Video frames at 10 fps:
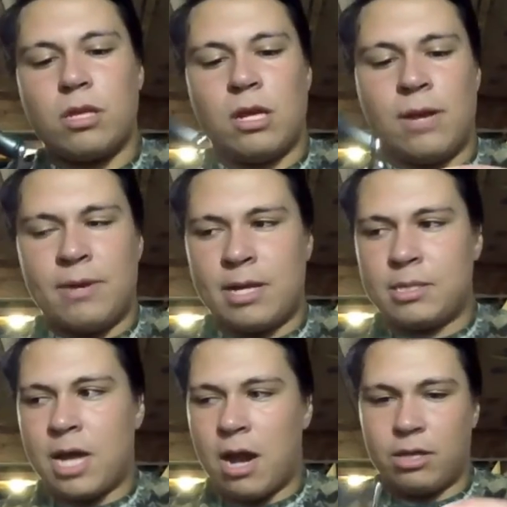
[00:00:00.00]
not
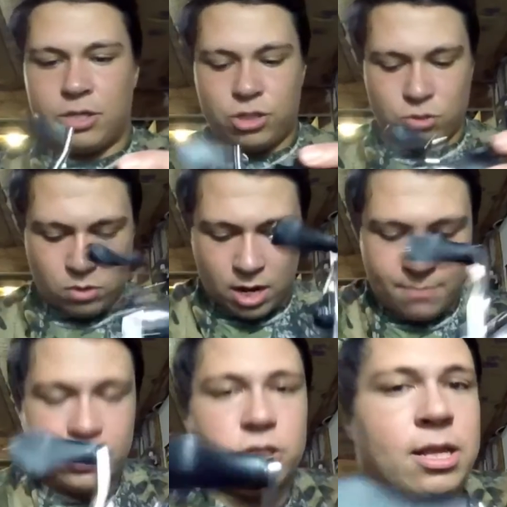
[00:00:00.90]
entirely sure how
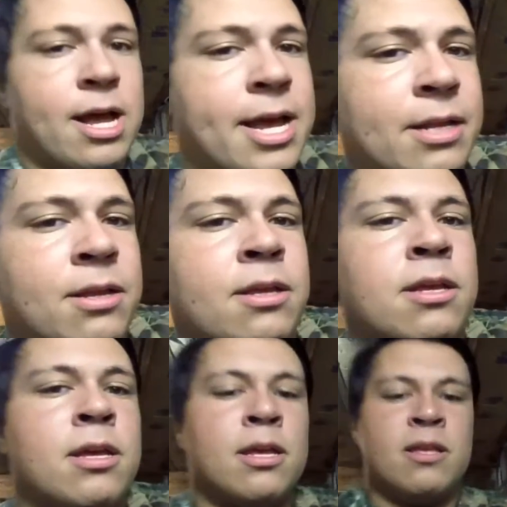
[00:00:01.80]
much line
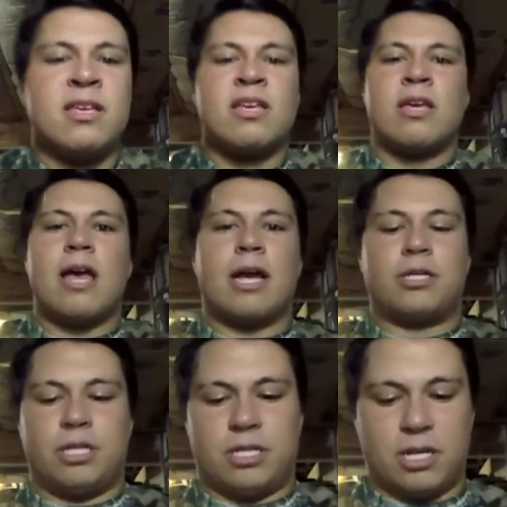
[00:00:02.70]

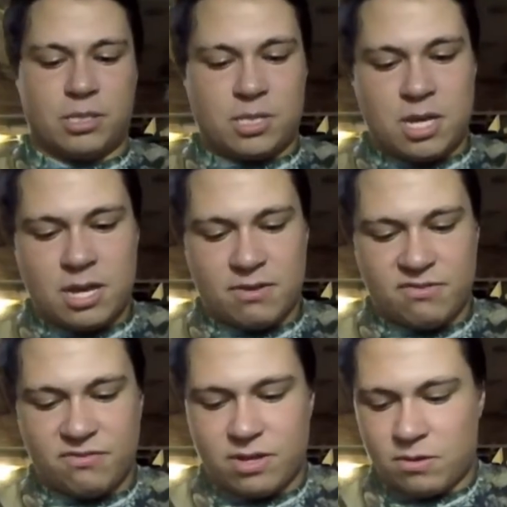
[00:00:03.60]
actually does
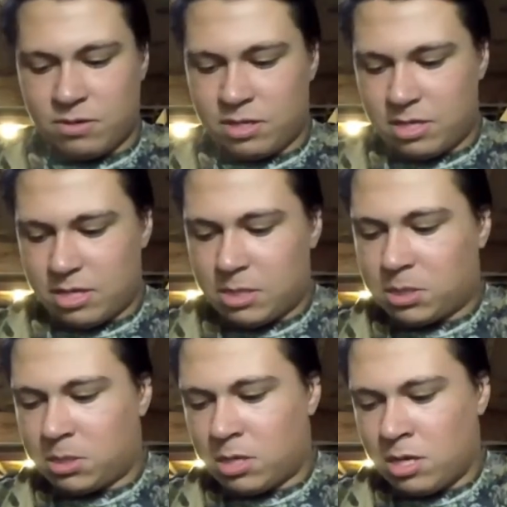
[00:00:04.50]
fit onto
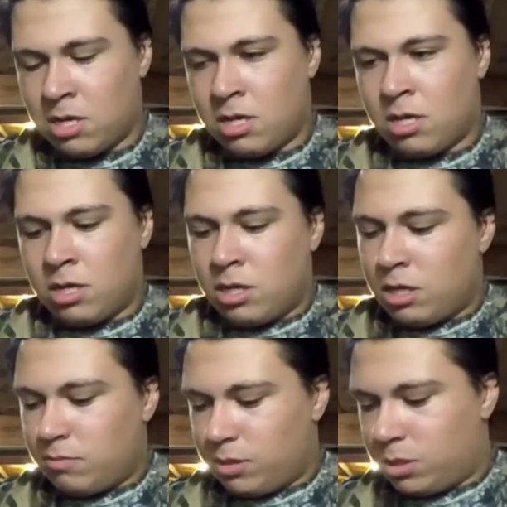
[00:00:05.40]
this.
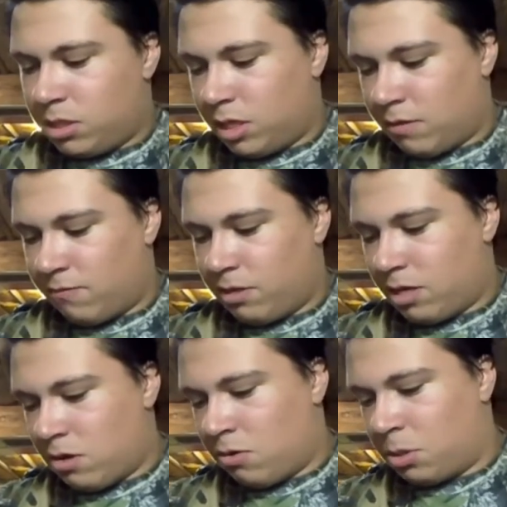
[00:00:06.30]
Let me see if the
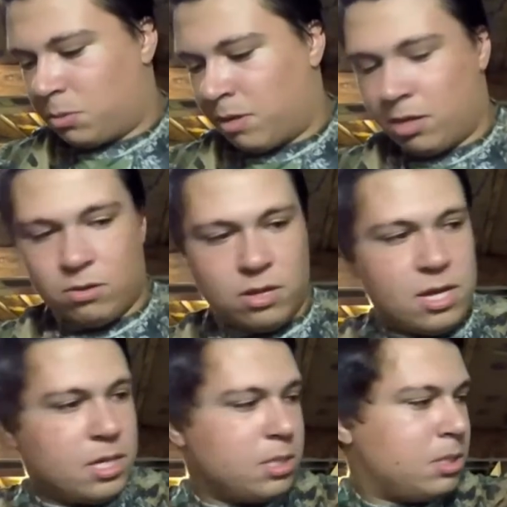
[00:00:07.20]
owner's manual
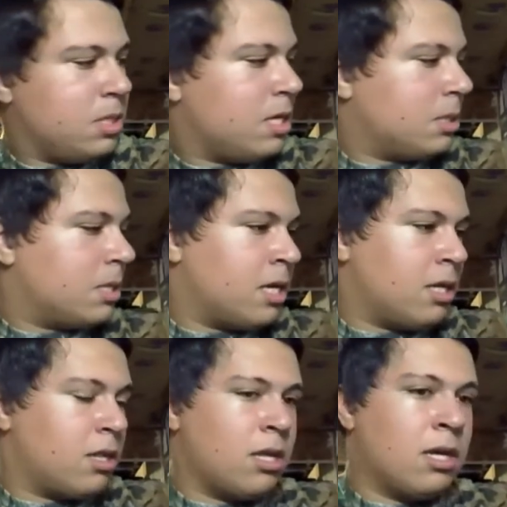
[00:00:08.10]
says
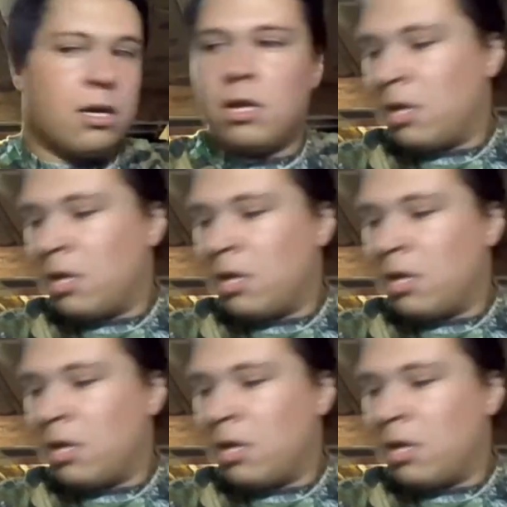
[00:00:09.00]
anything.